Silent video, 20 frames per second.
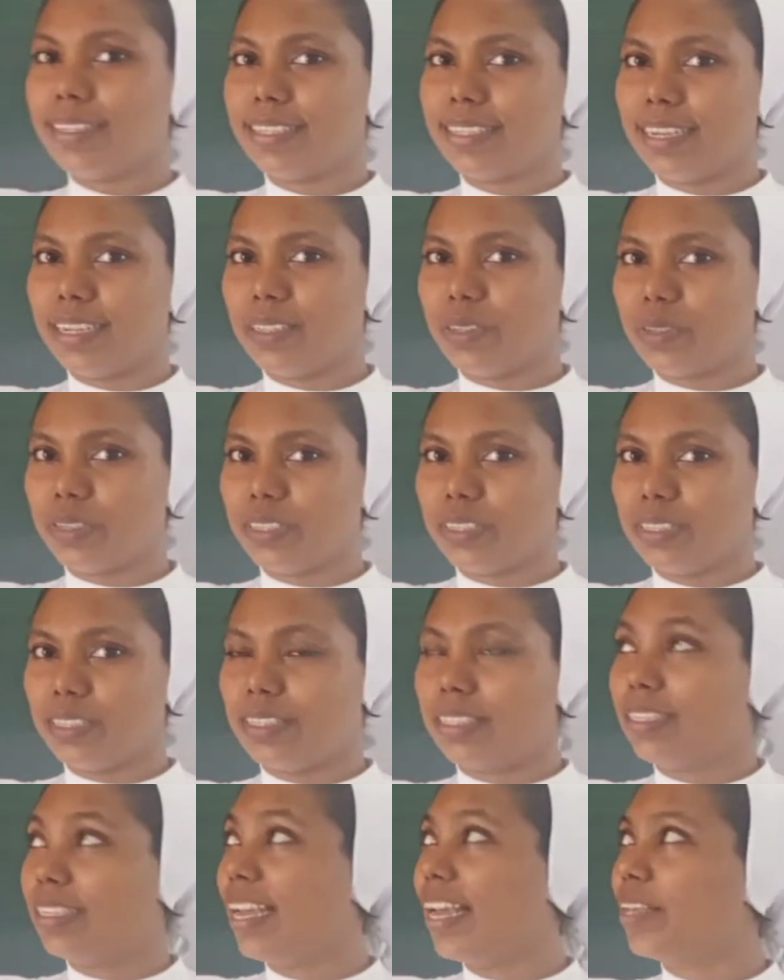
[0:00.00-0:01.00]

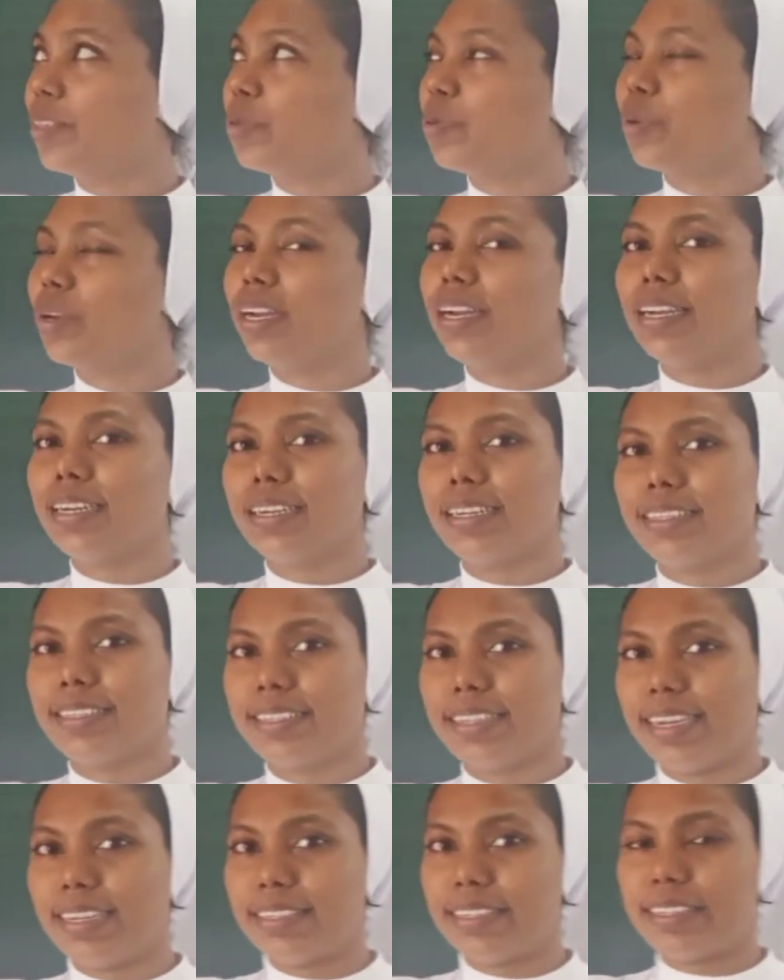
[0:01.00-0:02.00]
Disasters. Natural
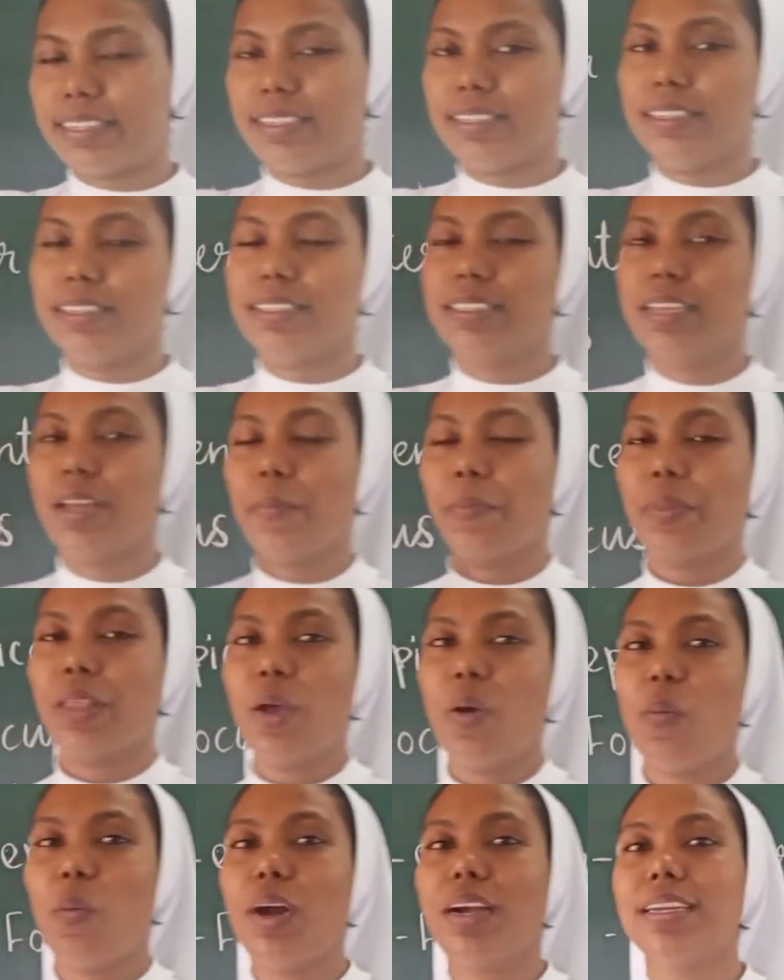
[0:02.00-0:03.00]
Disasters.
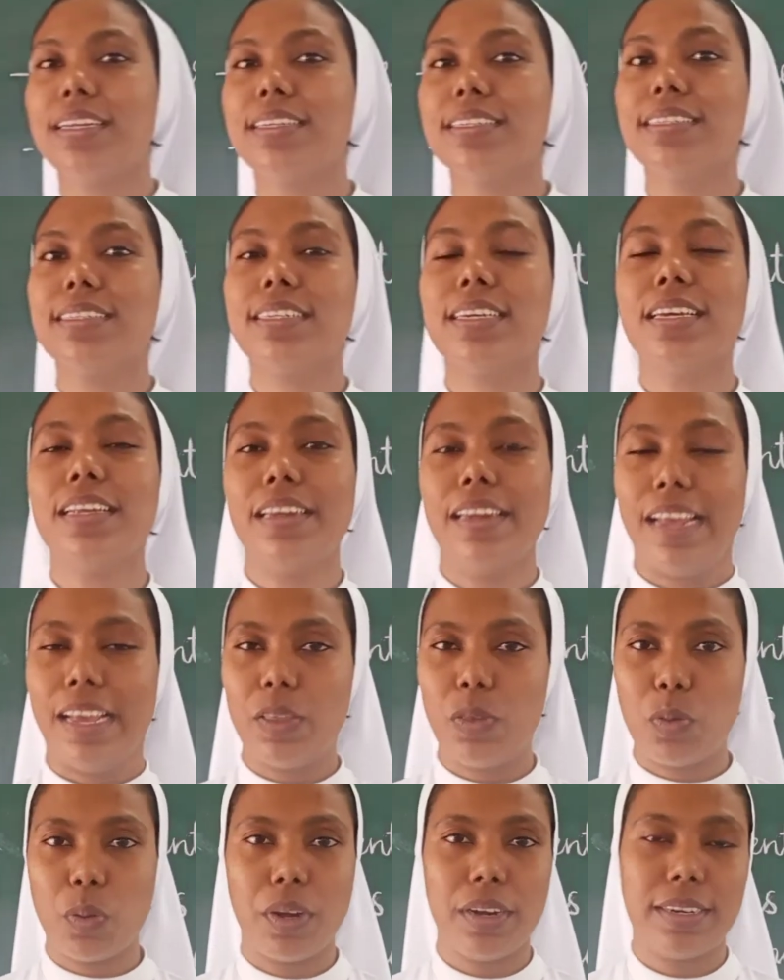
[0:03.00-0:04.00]
What is the
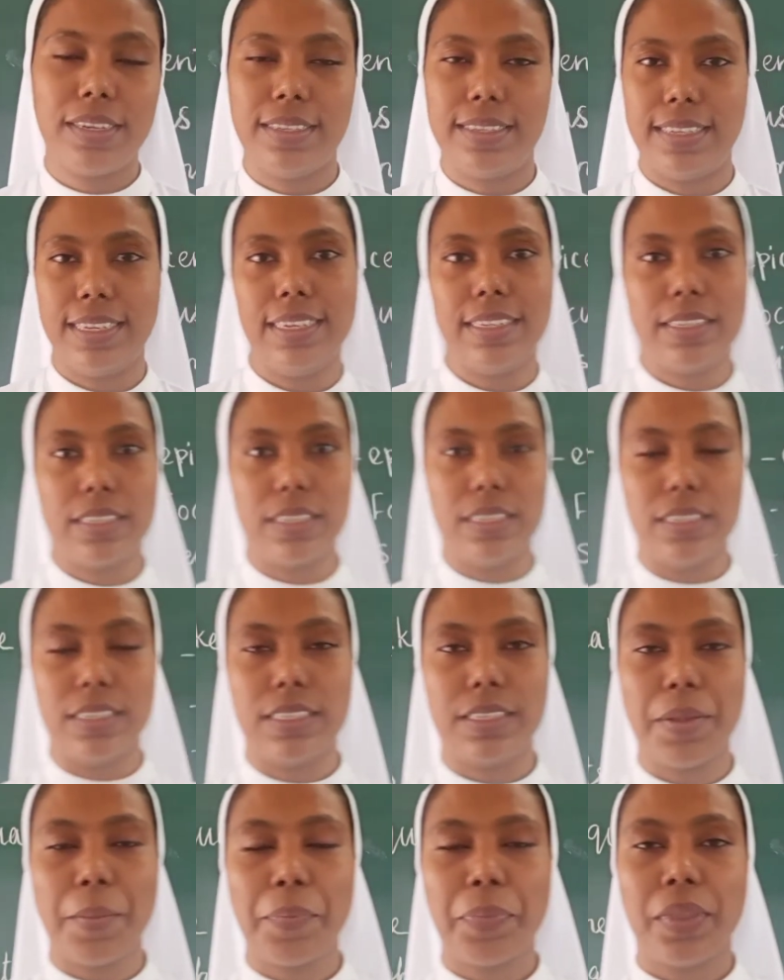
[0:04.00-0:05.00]
natural disasters?